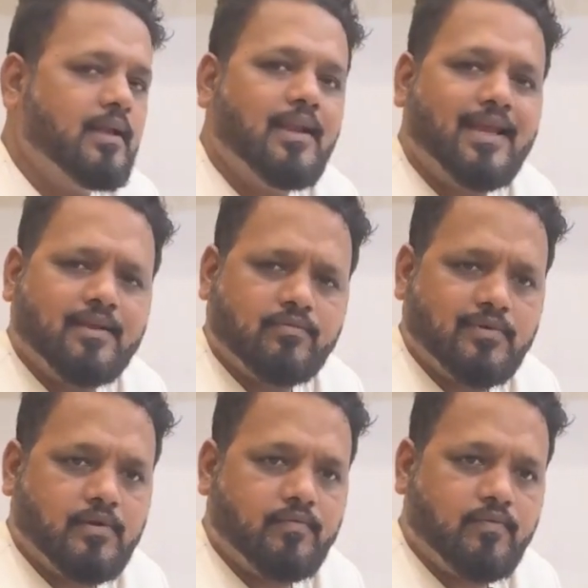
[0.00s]
like
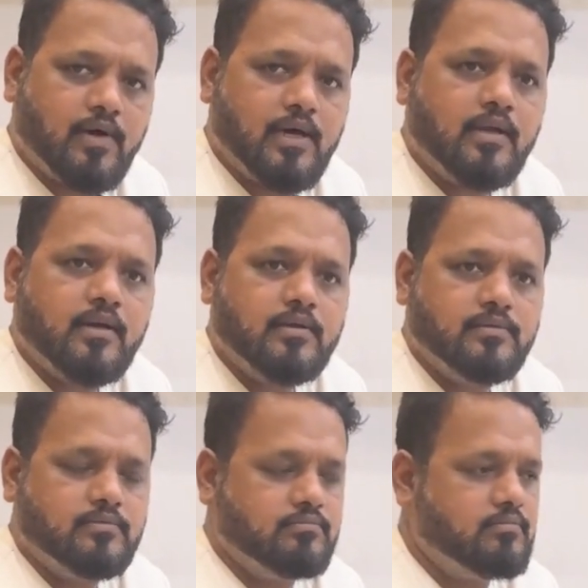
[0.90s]
war
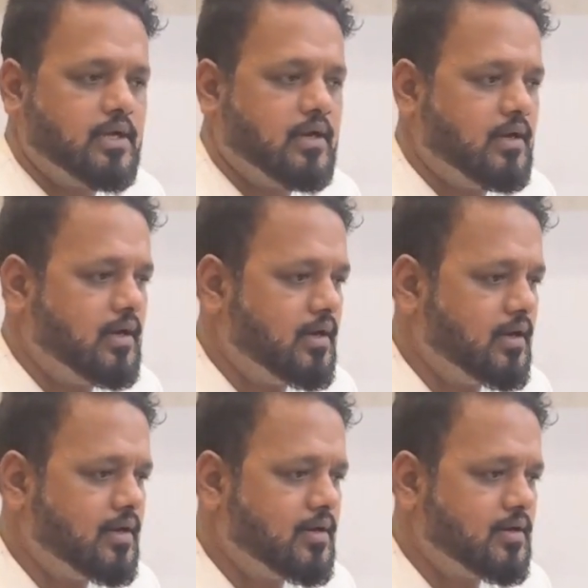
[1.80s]

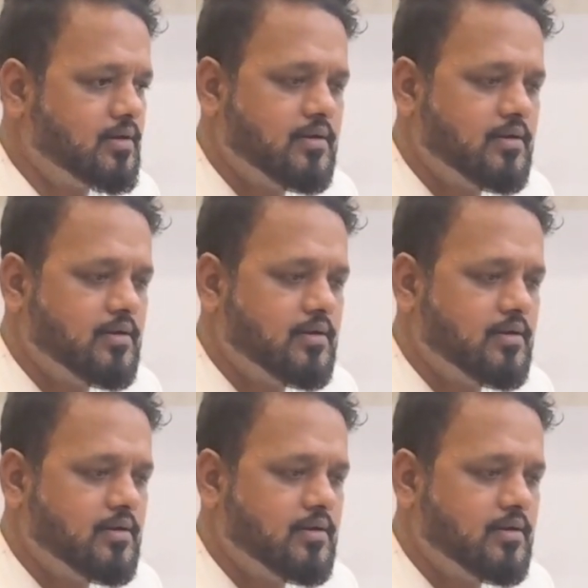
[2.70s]
or